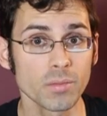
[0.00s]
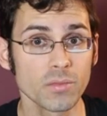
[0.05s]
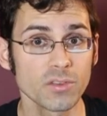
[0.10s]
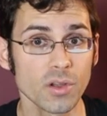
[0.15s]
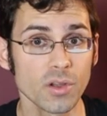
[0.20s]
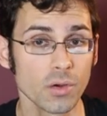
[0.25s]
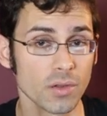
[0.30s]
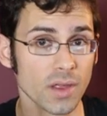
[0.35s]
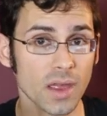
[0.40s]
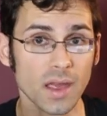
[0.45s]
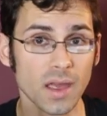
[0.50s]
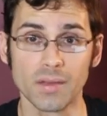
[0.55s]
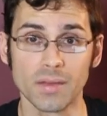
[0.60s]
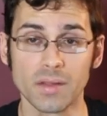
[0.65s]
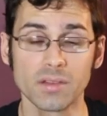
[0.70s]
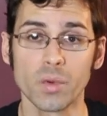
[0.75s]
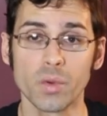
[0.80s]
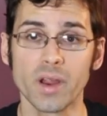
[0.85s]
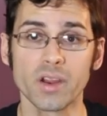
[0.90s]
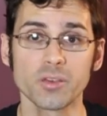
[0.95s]
So yeah,
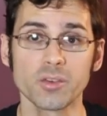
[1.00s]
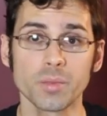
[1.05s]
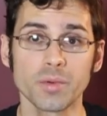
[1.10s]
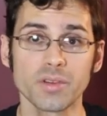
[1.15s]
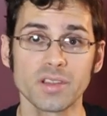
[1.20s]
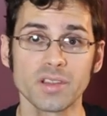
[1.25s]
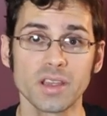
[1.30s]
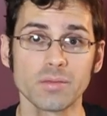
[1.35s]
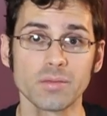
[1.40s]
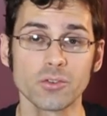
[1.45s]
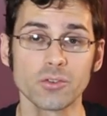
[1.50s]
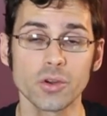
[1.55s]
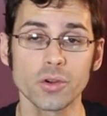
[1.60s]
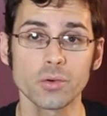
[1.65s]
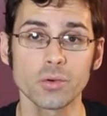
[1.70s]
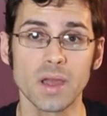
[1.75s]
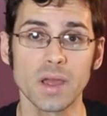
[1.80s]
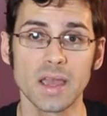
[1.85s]
that's 100% true.